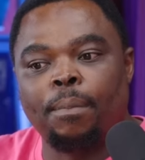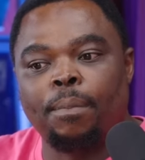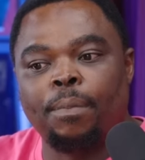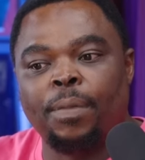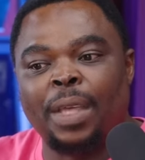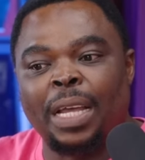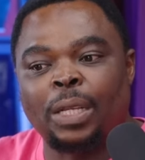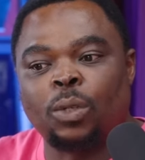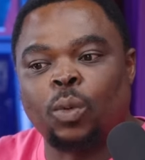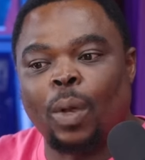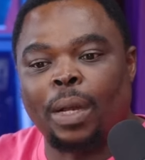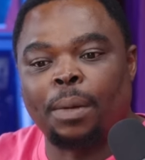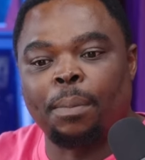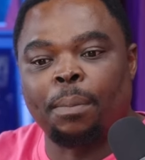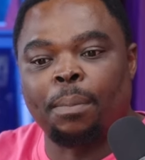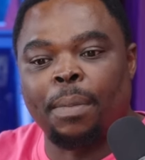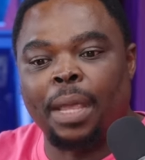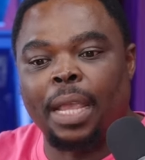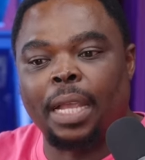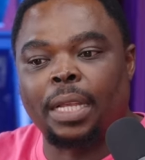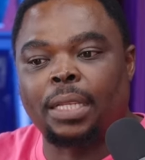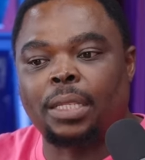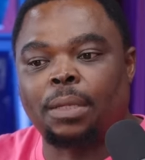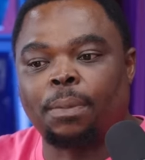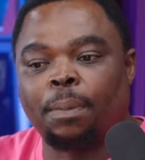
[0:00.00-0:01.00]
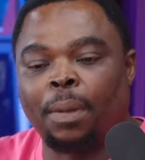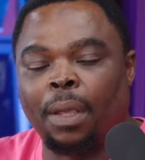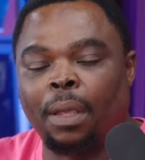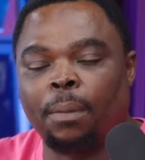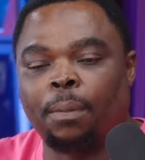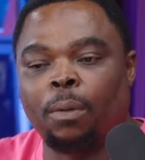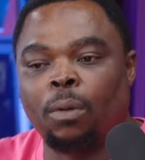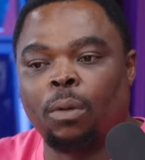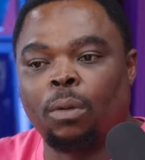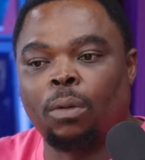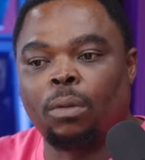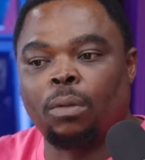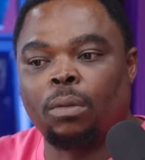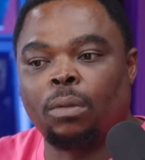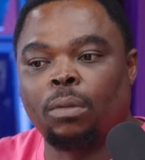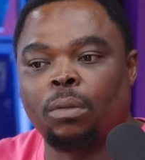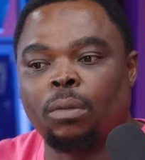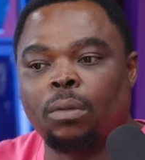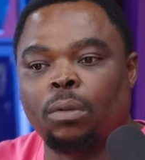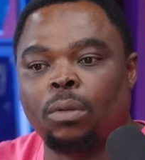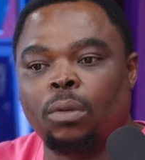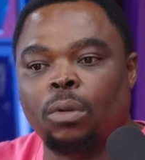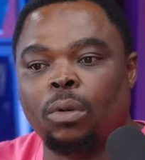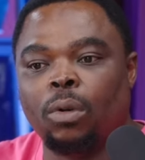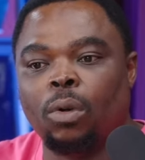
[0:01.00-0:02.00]
that's what makes people
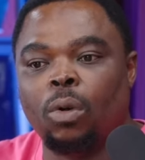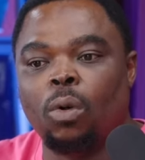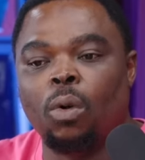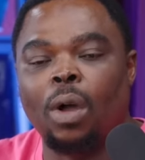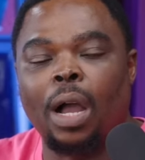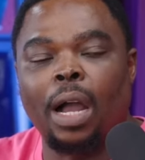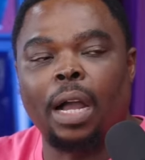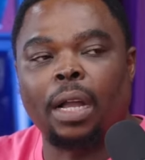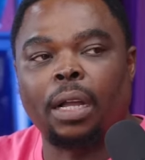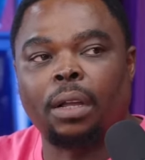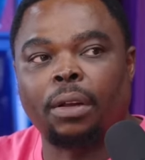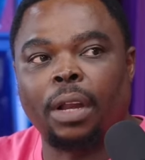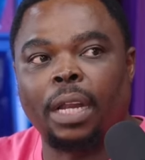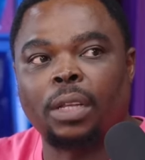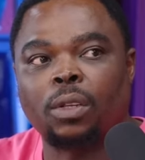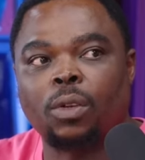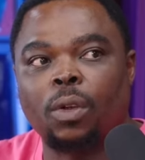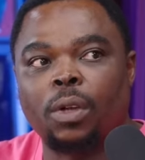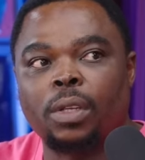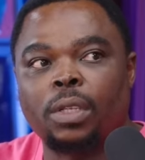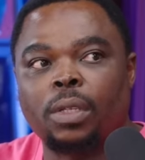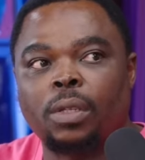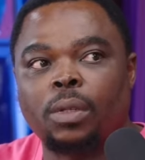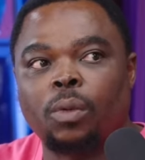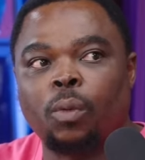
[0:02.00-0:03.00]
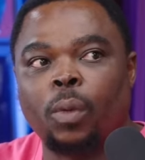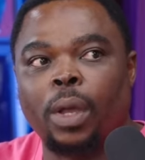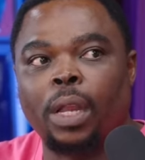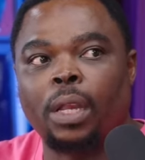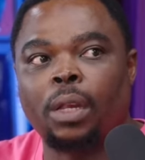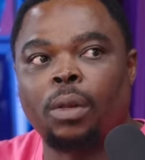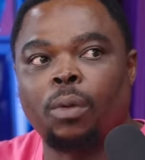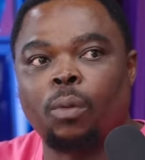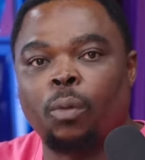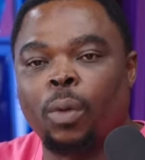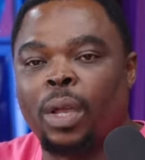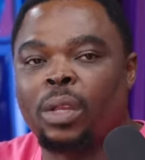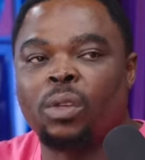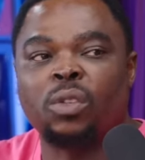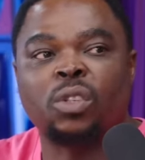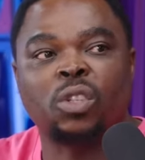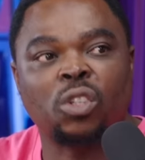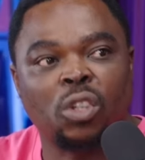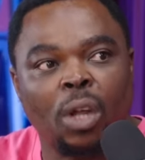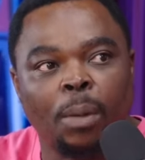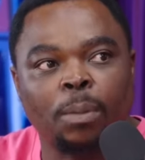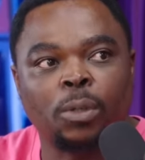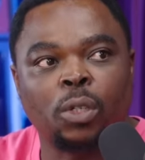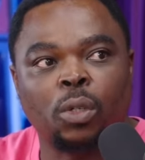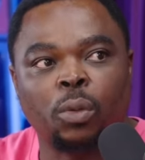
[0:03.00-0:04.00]
who are great. Because when you
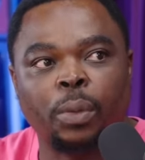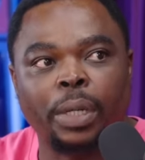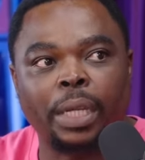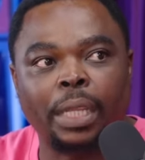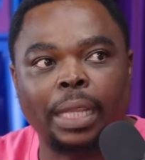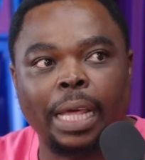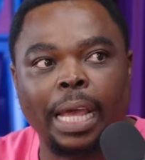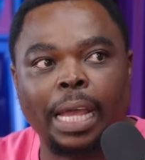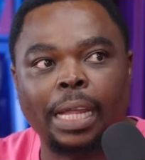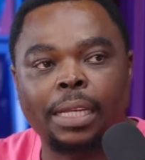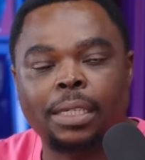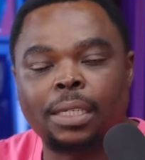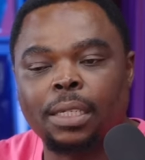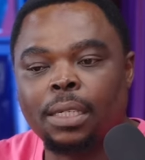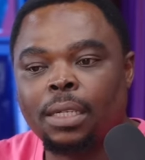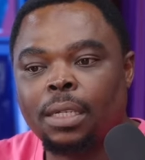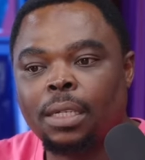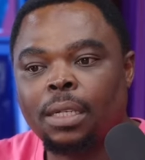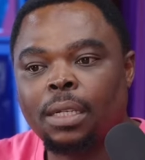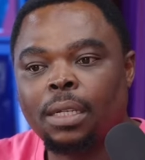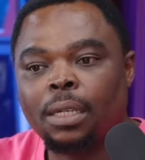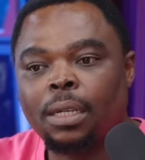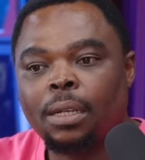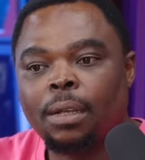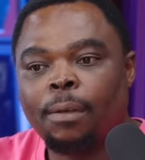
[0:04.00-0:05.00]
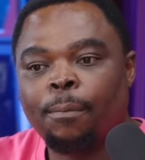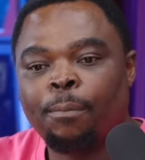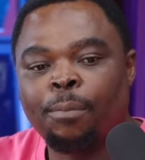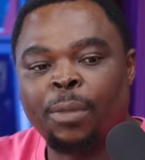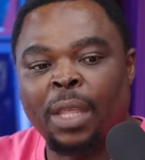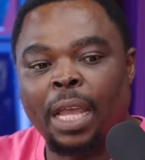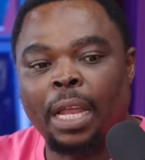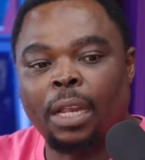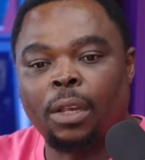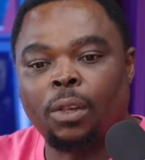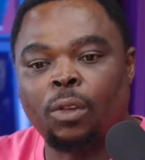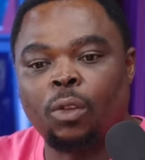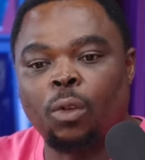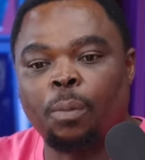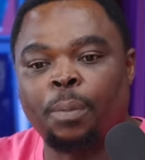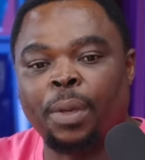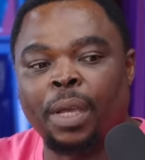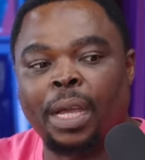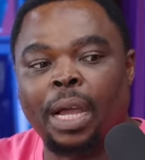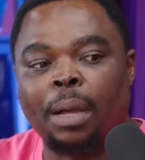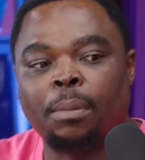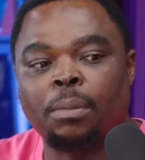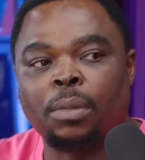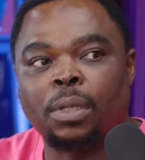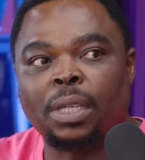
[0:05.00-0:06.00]
stop doing that, then you
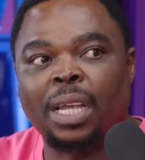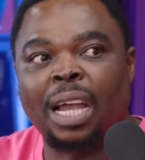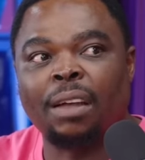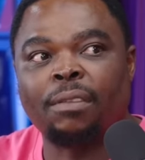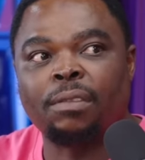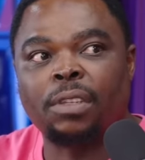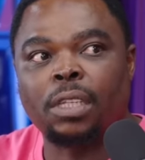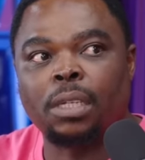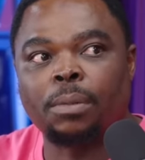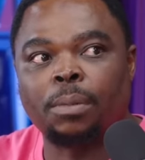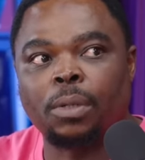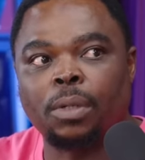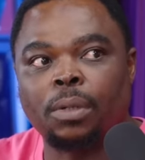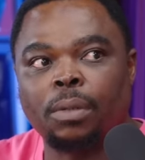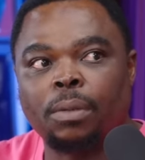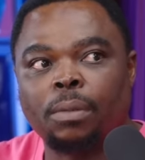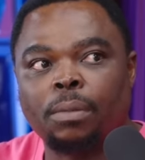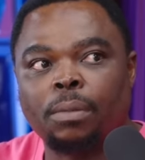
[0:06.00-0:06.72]
become comfortable.